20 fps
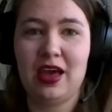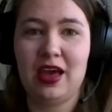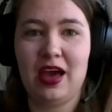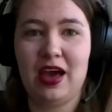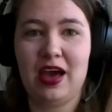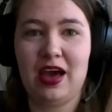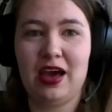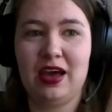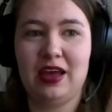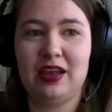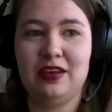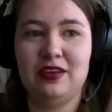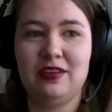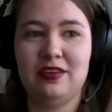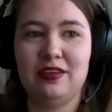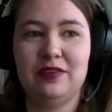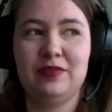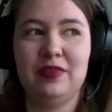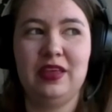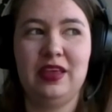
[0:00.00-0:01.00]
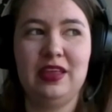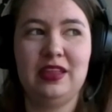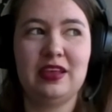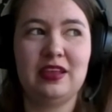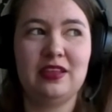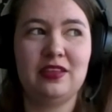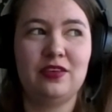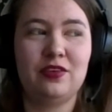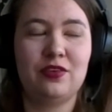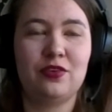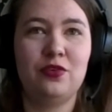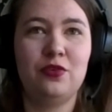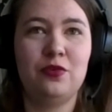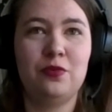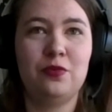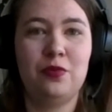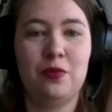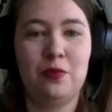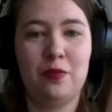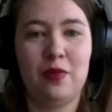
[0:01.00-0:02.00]
And in that group,
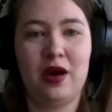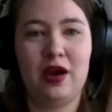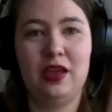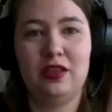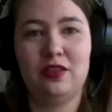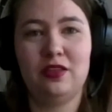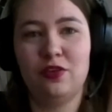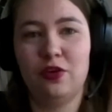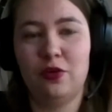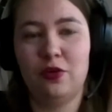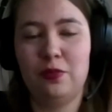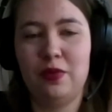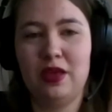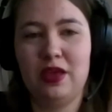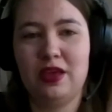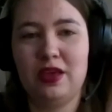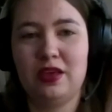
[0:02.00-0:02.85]
my topic